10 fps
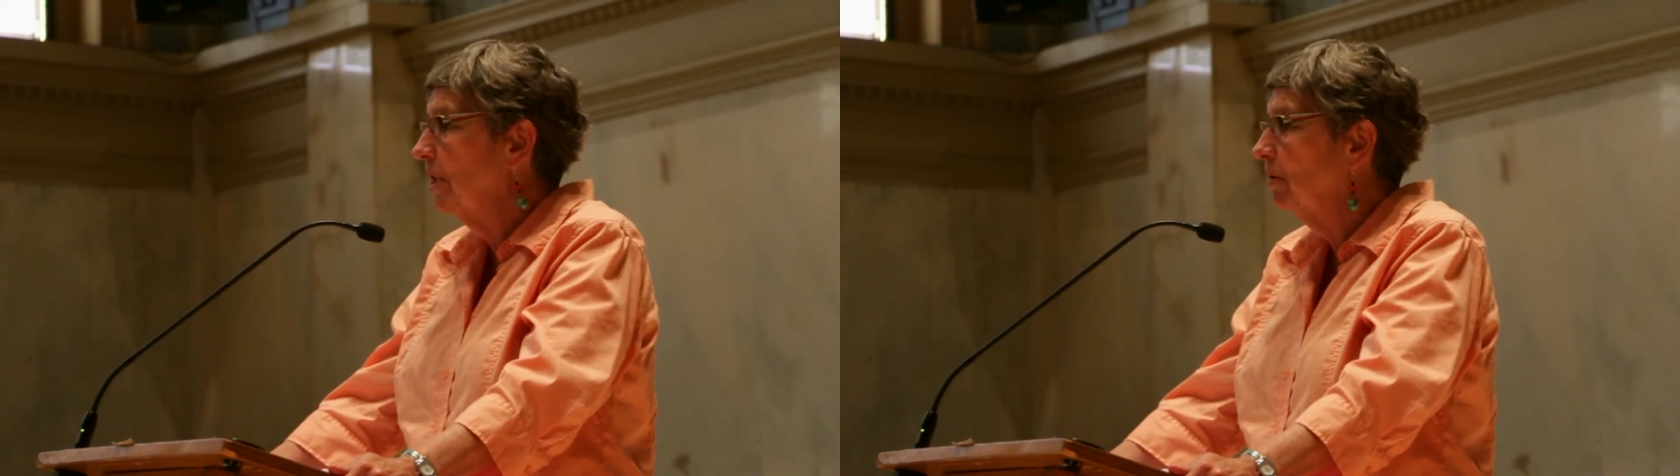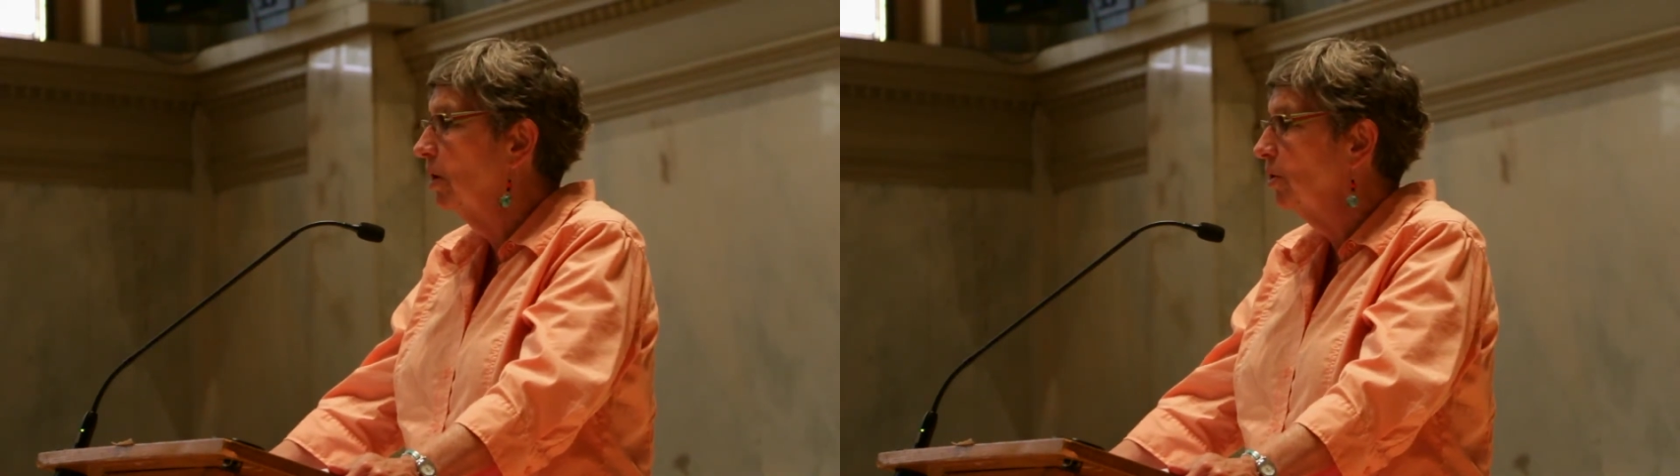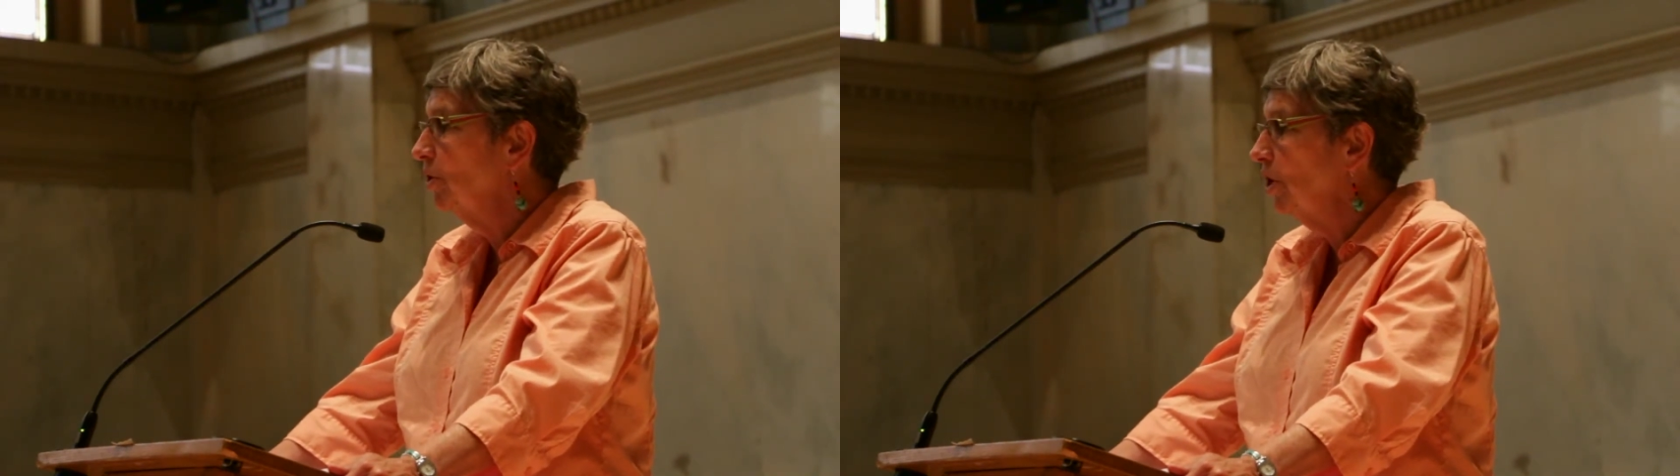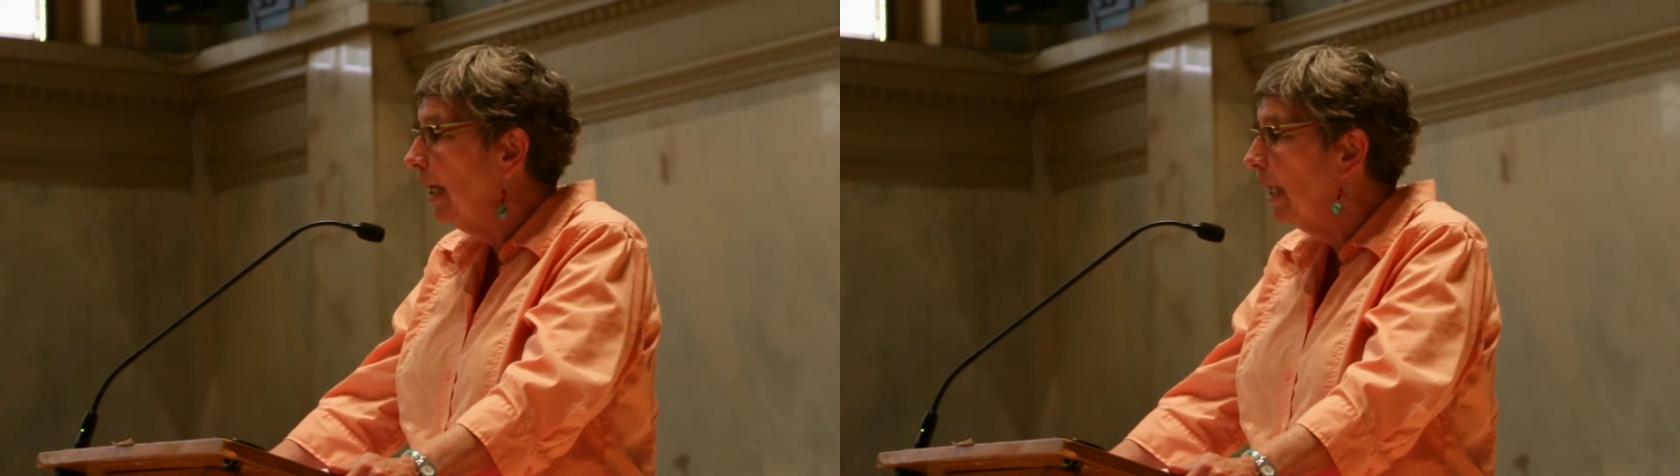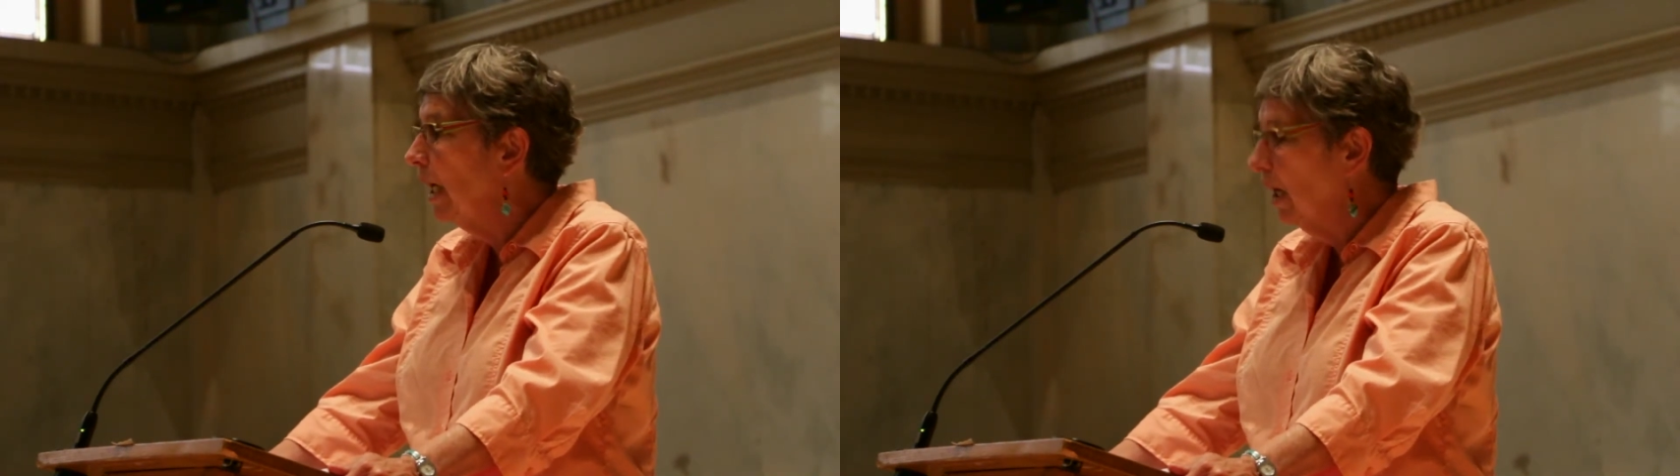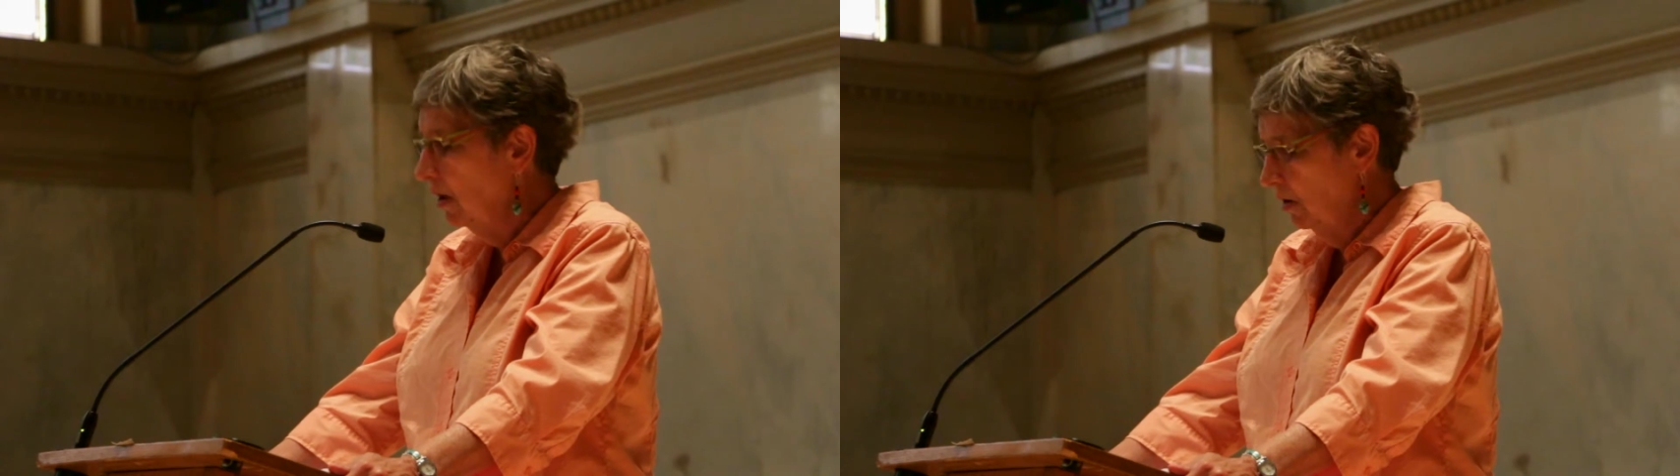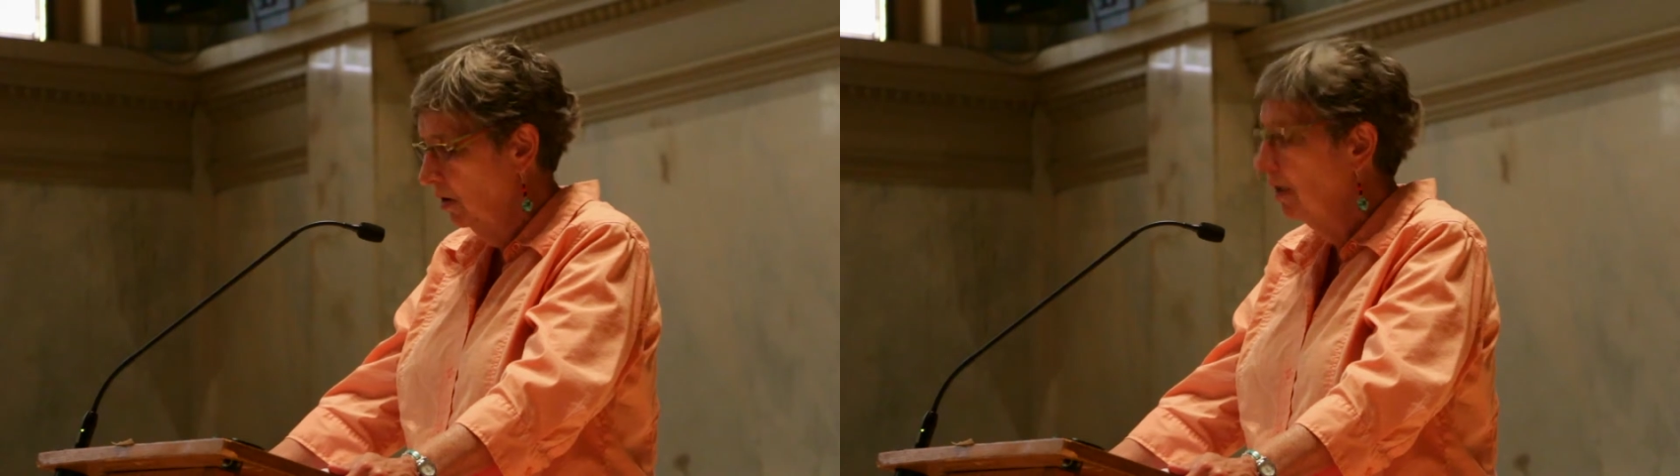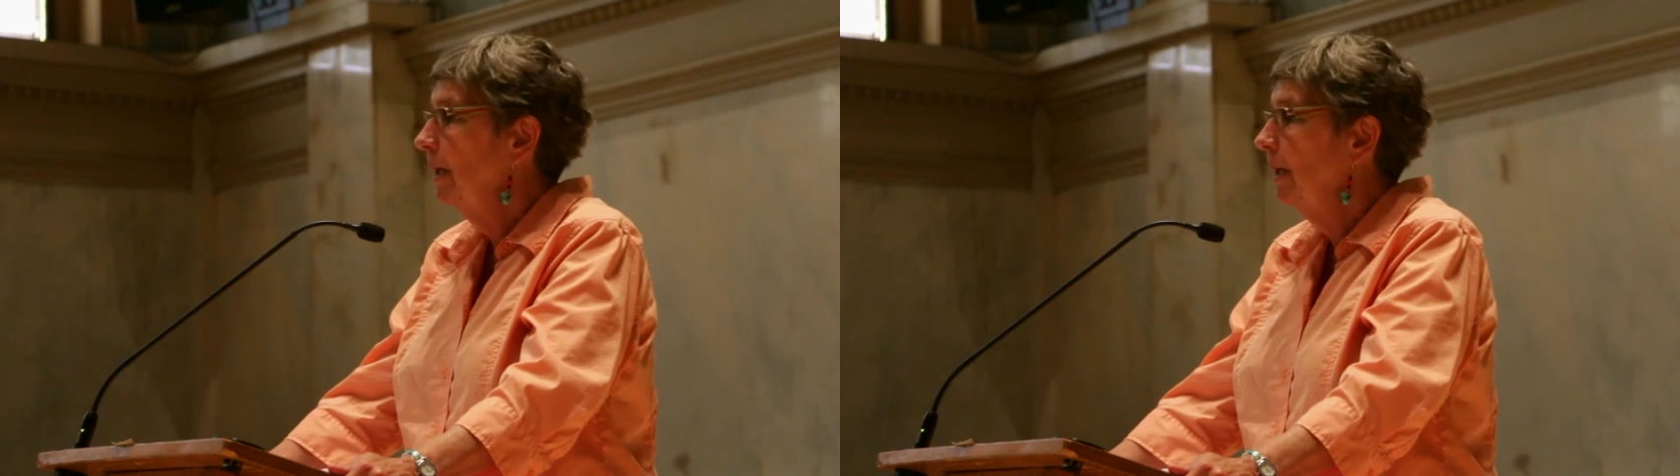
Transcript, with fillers: year old cello